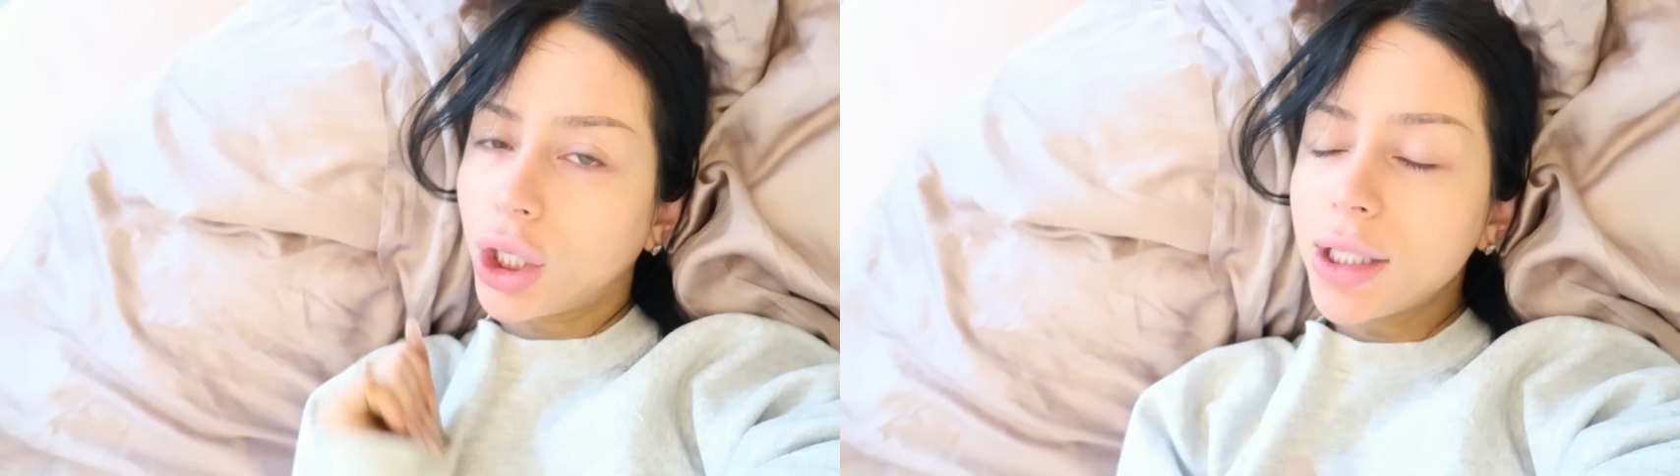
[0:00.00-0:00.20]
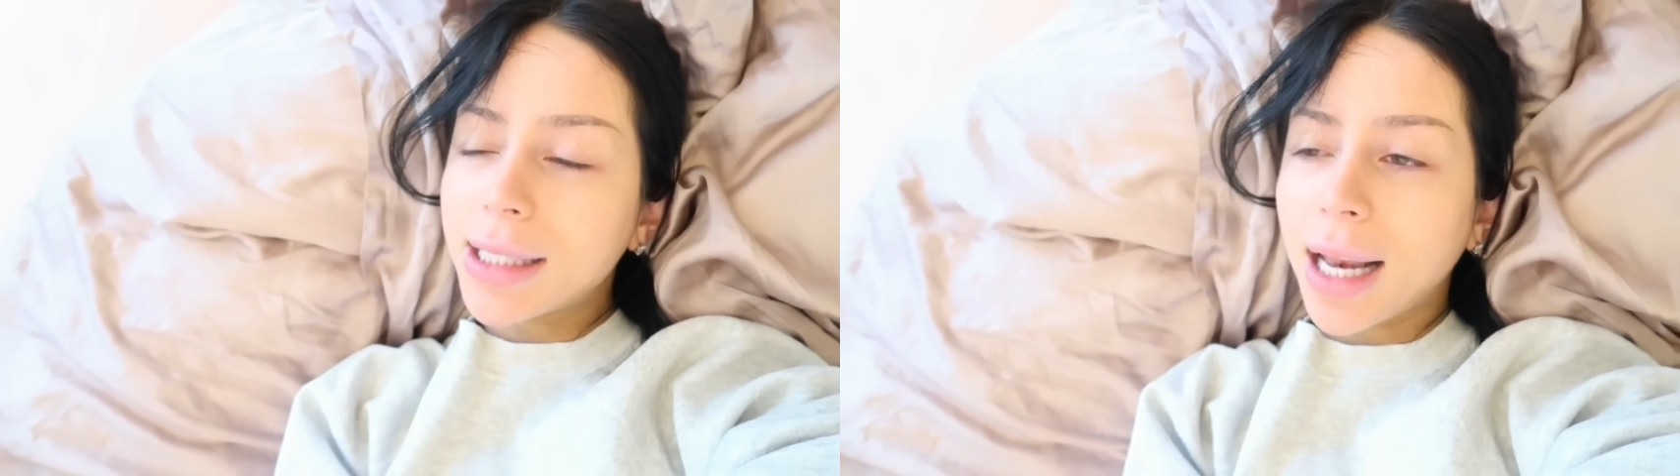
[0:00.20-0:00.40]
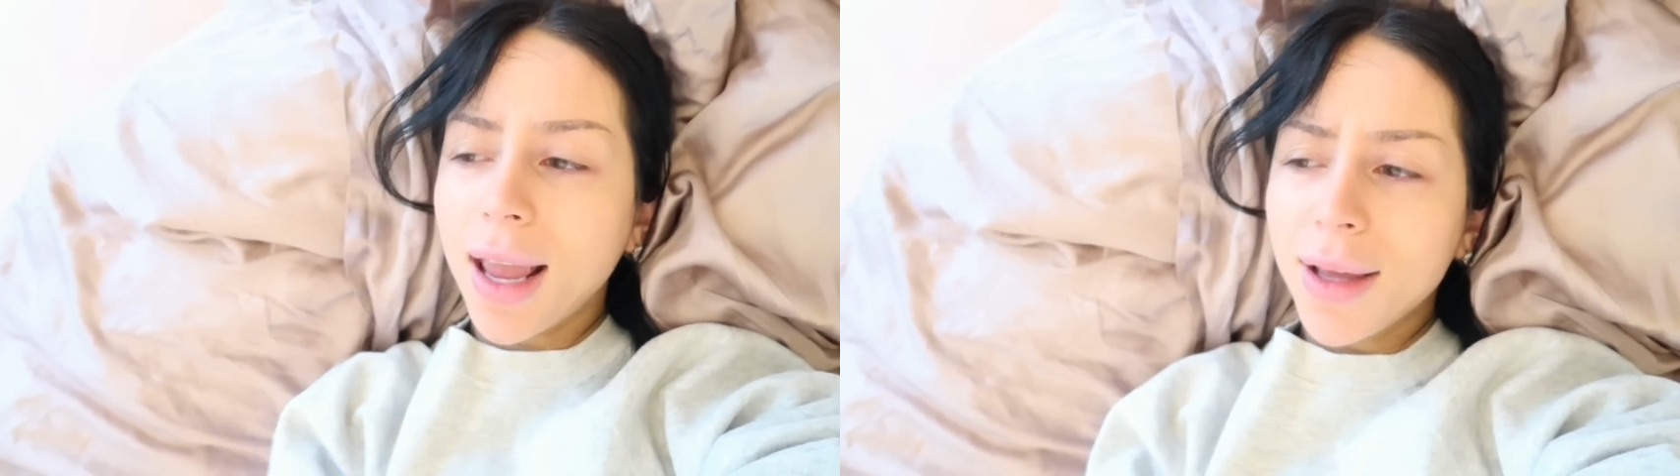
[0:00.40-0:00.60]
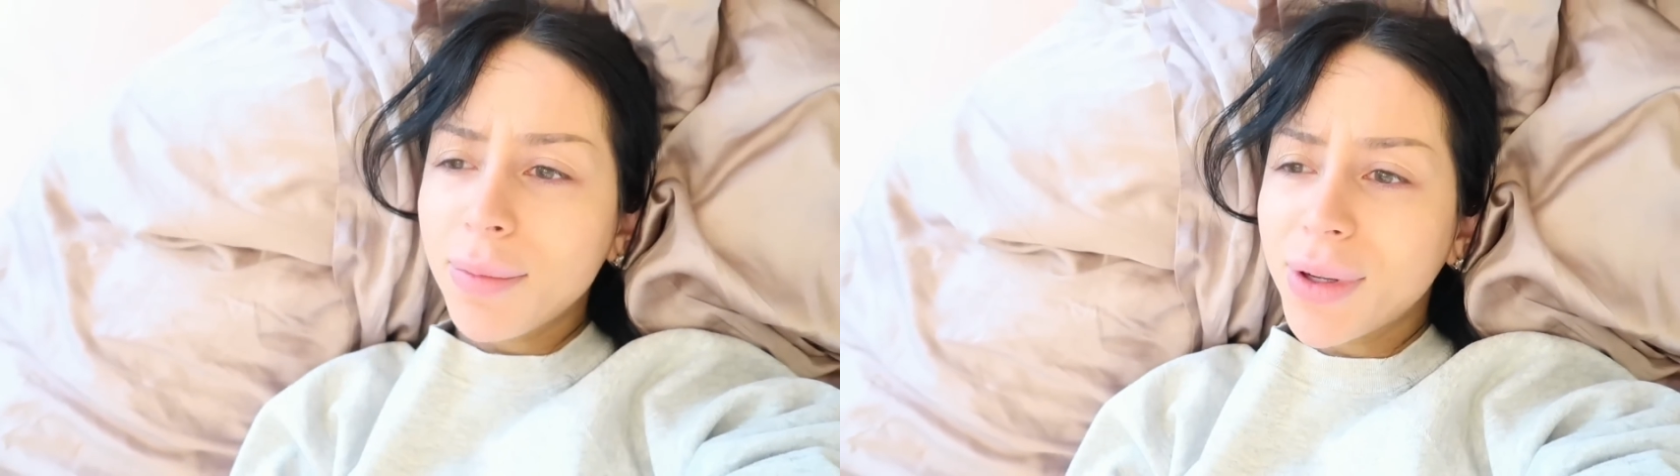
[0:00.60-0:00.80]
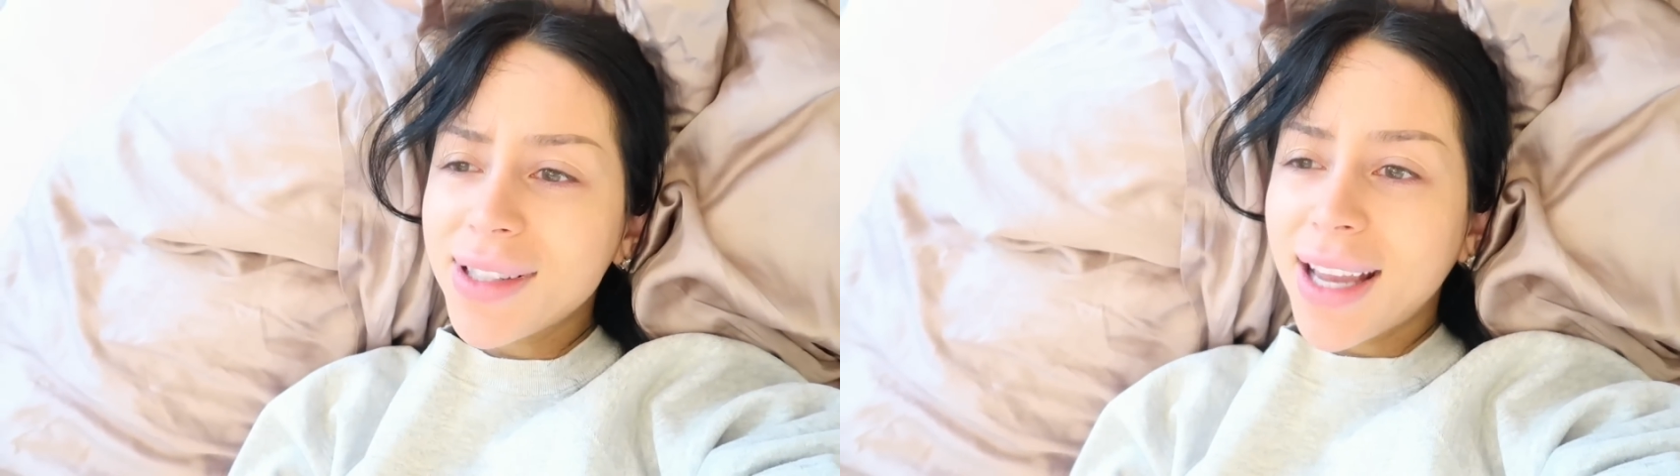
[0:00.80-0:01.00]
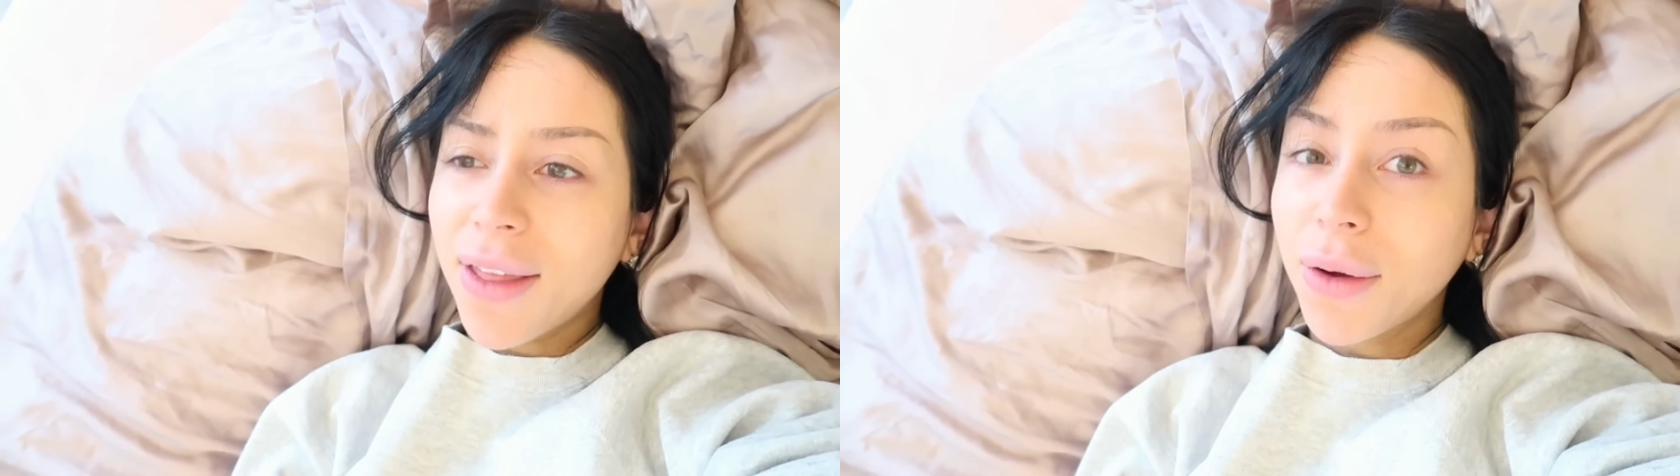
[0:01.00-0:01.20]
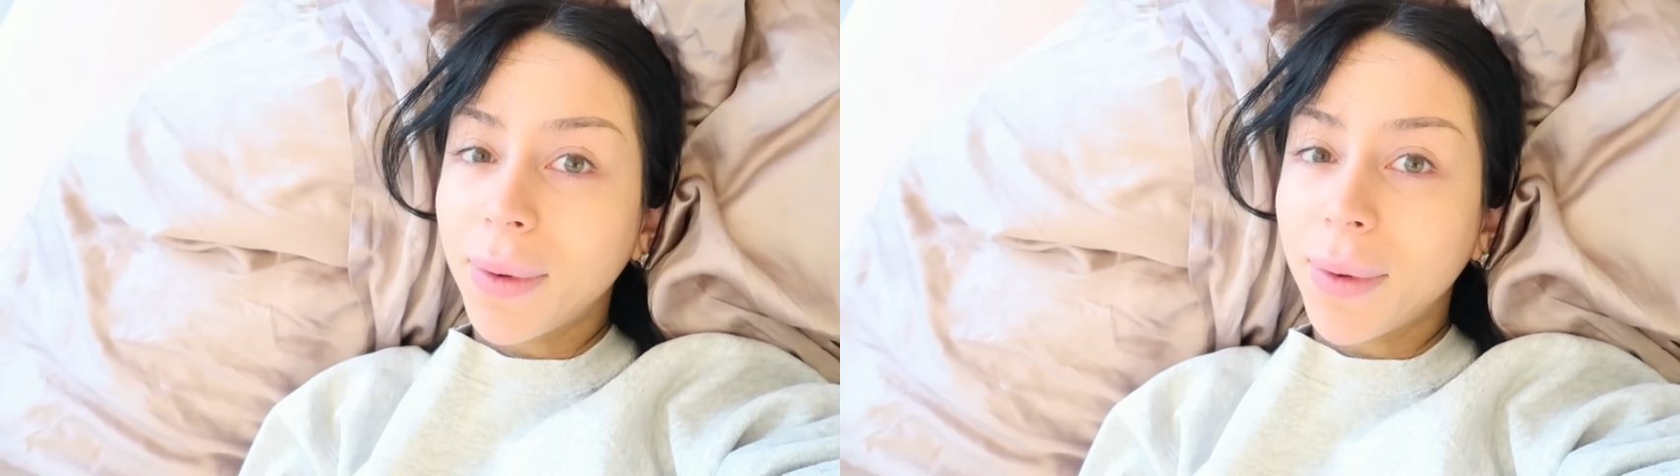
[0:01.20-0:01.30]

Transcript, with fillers: looks that I can pull together